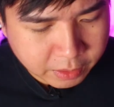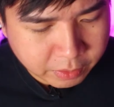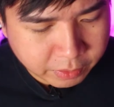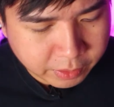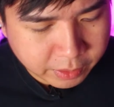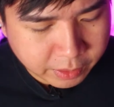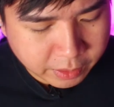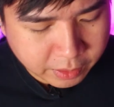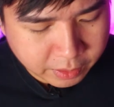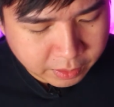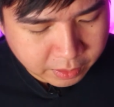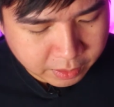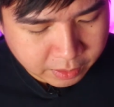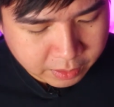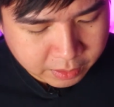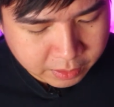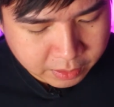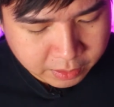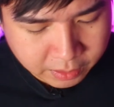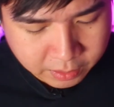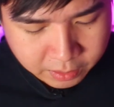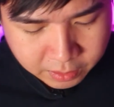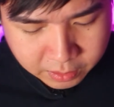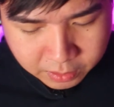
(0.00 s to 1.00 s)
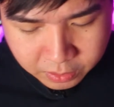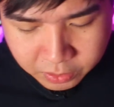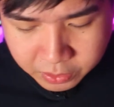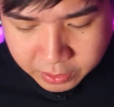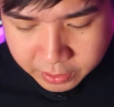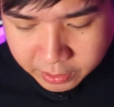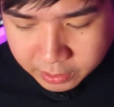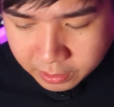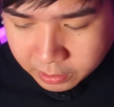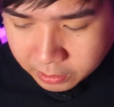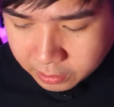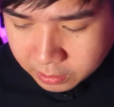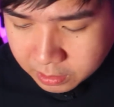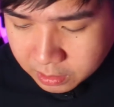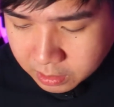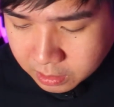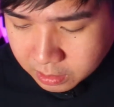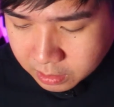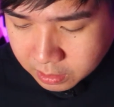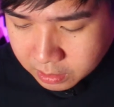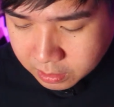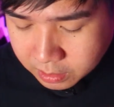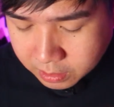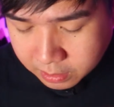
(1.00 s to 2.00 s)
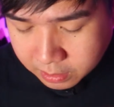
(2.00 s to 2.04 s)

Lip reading: read it. It's in Chinese.